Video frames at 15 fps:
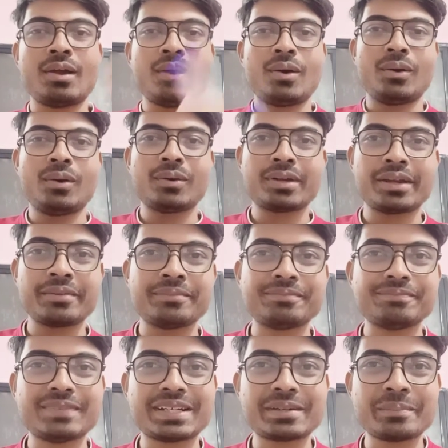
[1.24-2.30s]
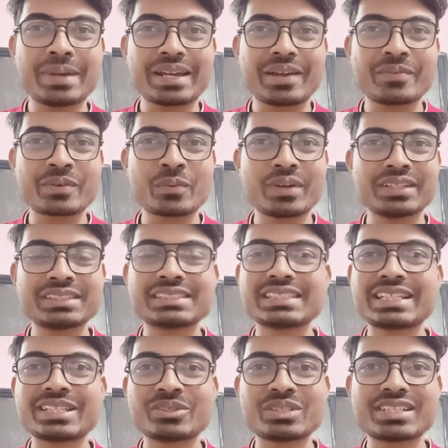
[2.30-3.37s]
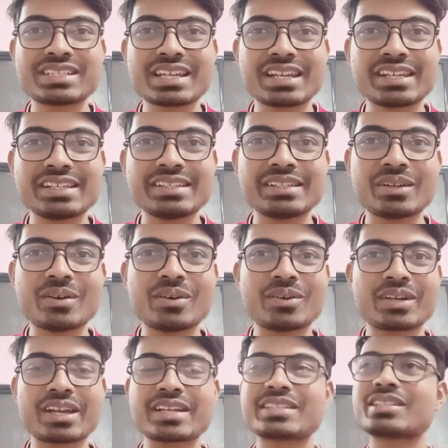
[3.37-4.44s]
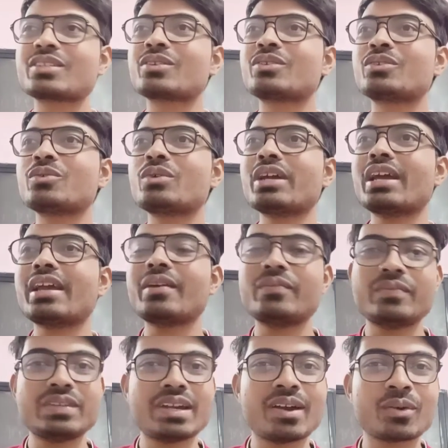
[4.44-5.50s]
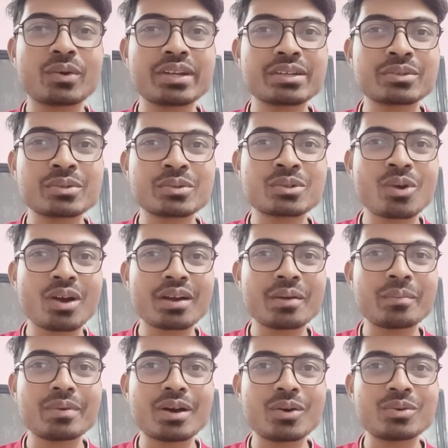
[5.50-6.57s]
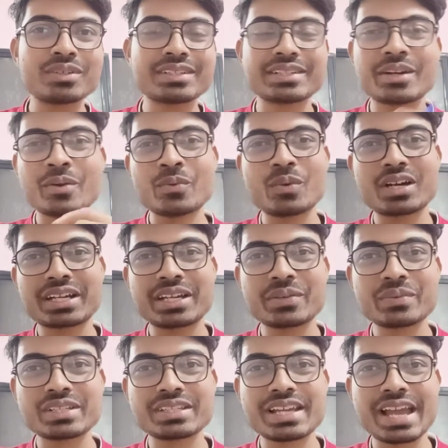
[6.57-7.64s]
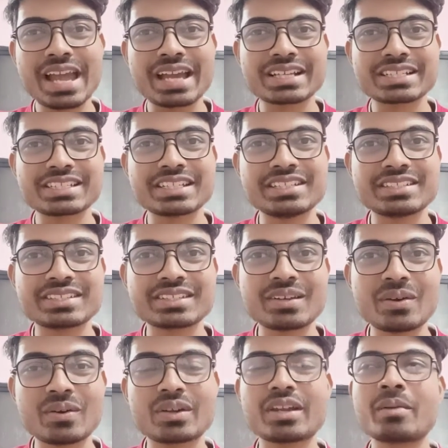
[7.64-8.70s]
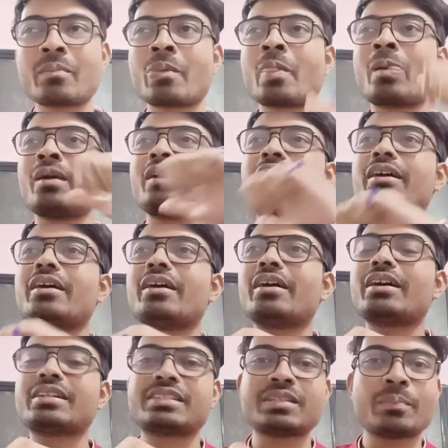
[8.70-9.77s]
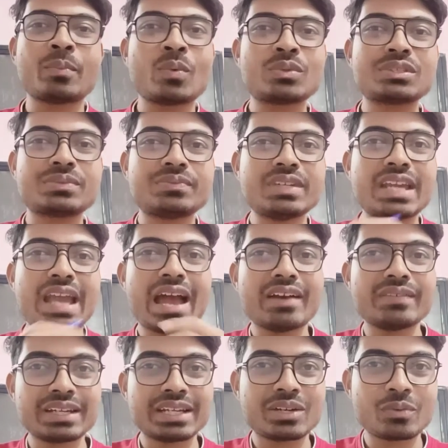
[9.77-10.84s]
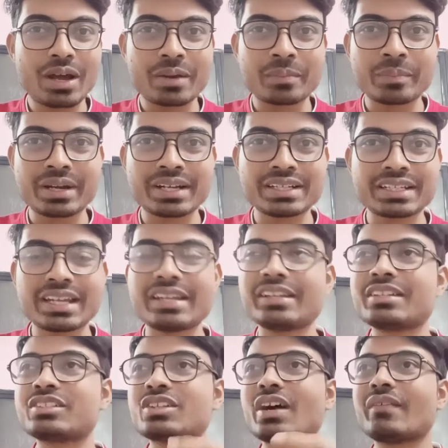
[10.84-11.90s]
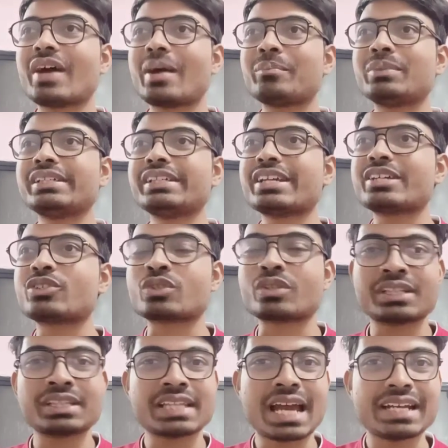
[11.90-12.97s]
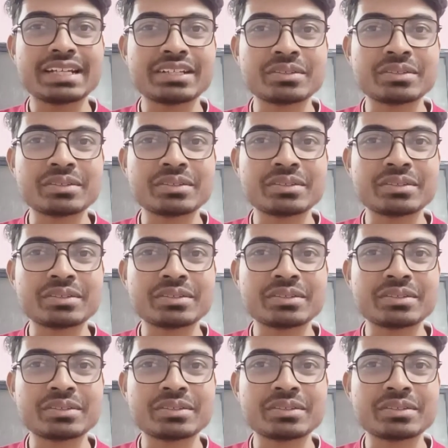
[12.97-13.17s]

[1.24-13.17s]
Okay, welcome back everyone into this channel. Okay, so today we are going to talk about working with the Excels. Okay, suppose we have a requirement in a Java application that